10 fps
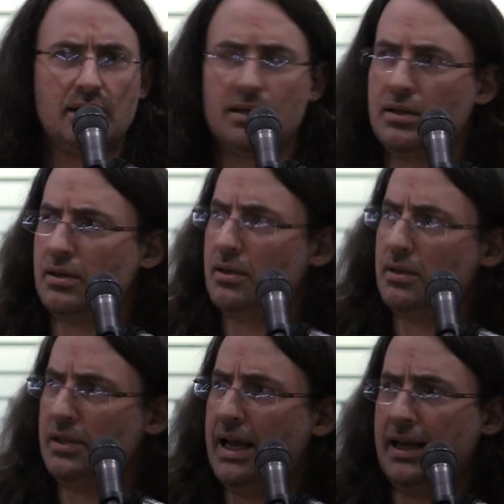
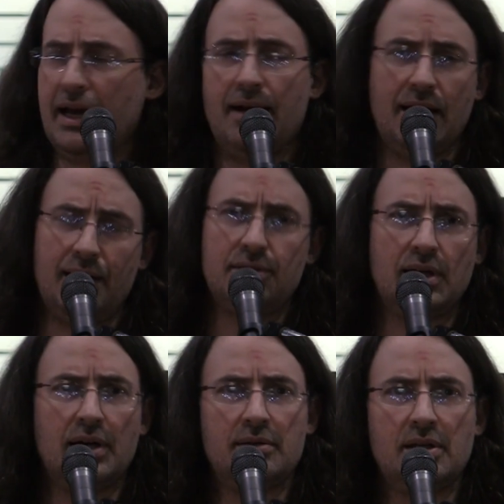Yeah. Yeah, yeah.
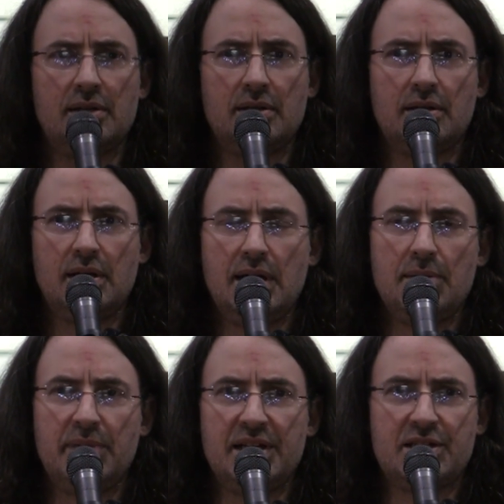And,
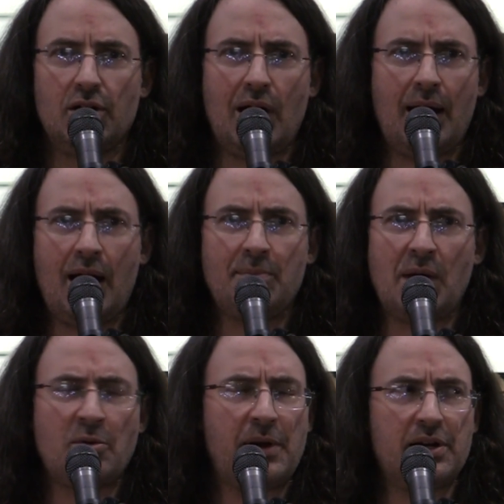uh, but so I,
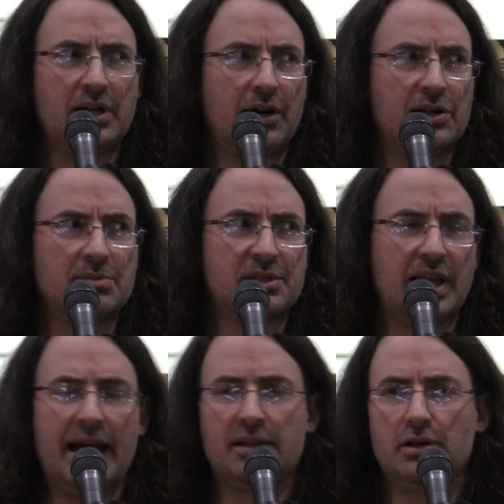am prepared to cut her some
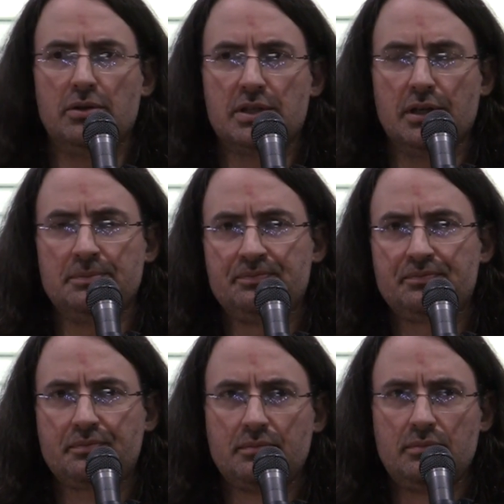slack, though. So.
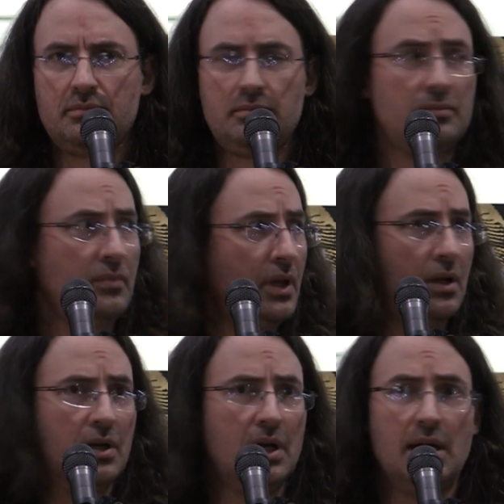
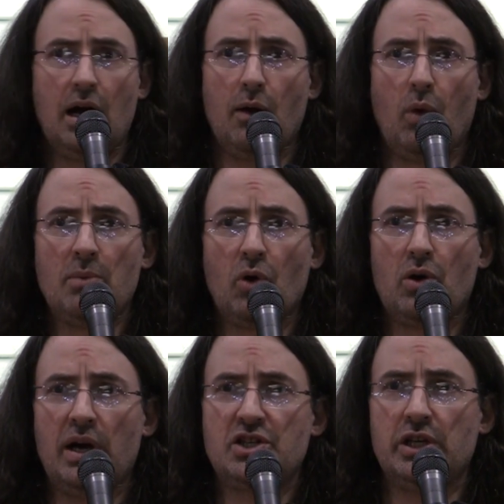All right, one more
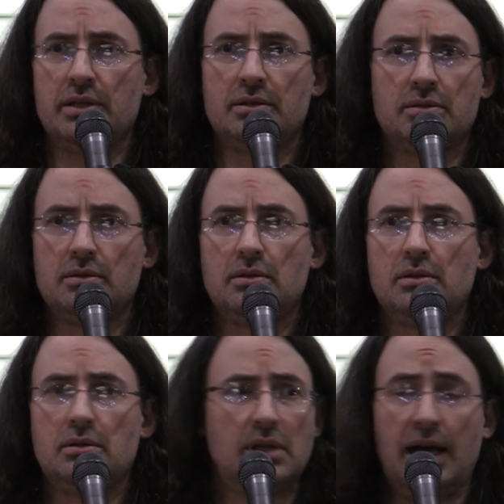question.
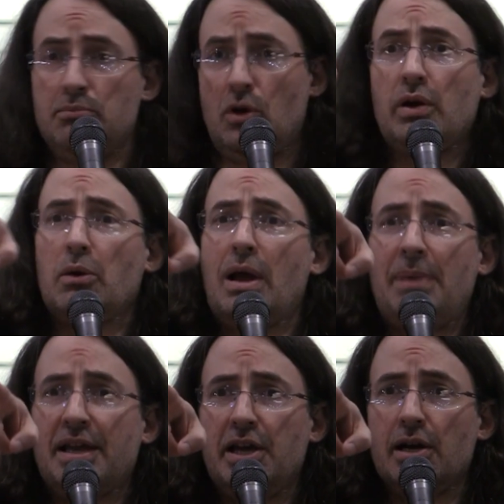Um, okay, right
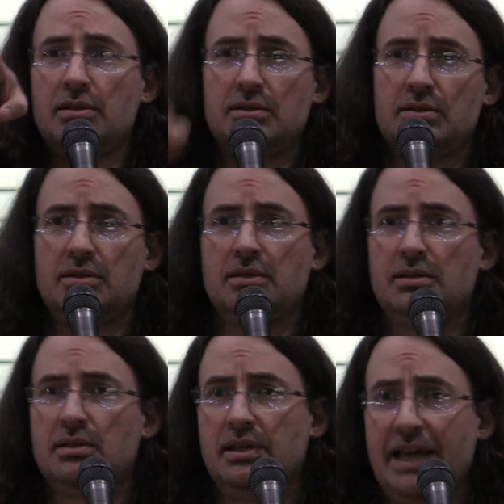back here.
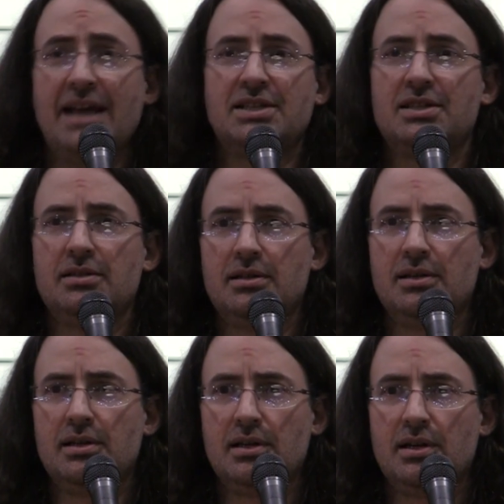Yes.
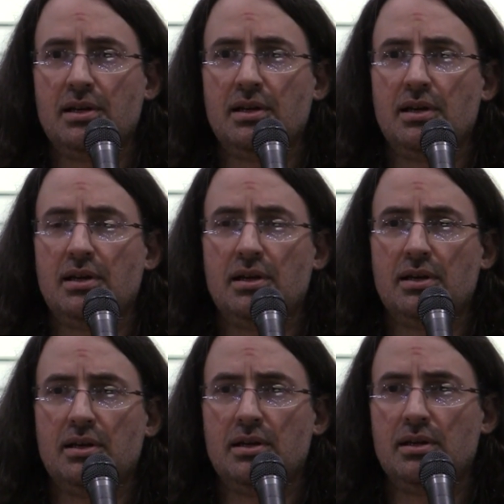Uh, what
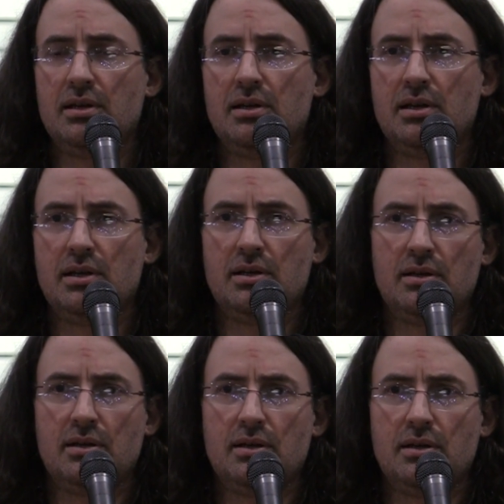was your inspiration for
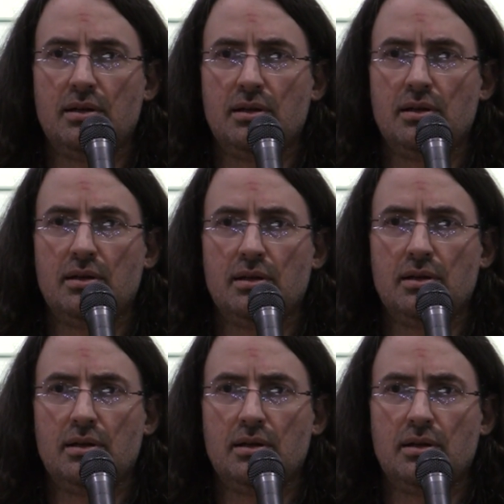the personality
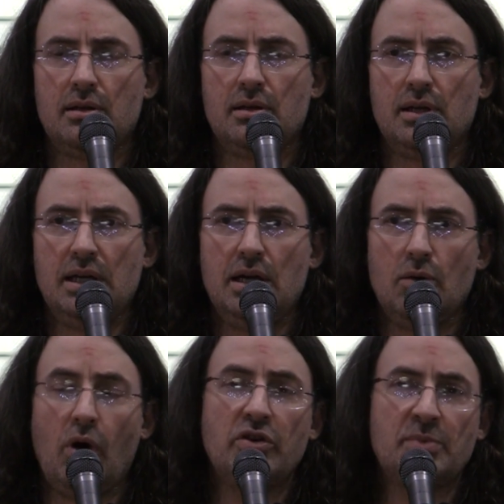of Bob?
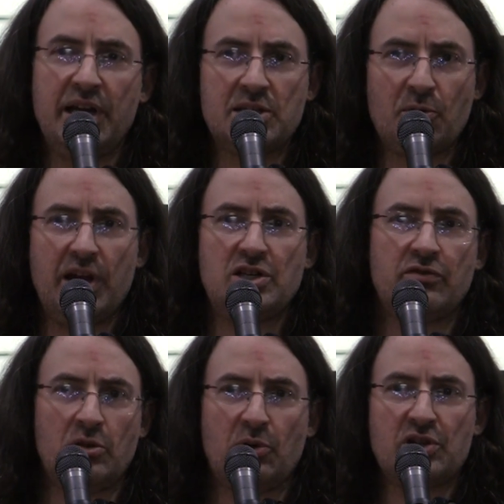What was my
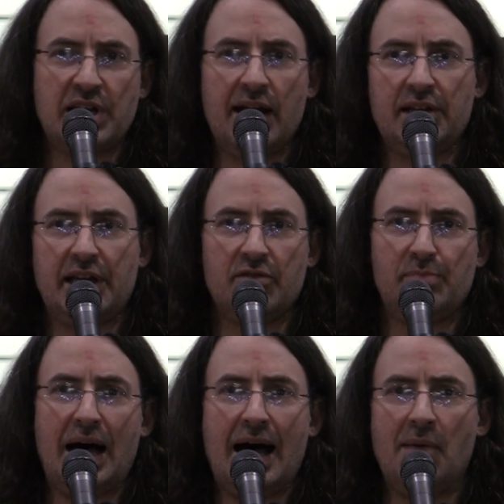inspiration for the personality
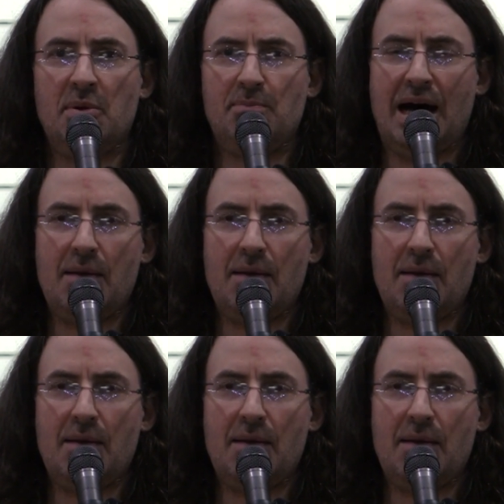of Bob?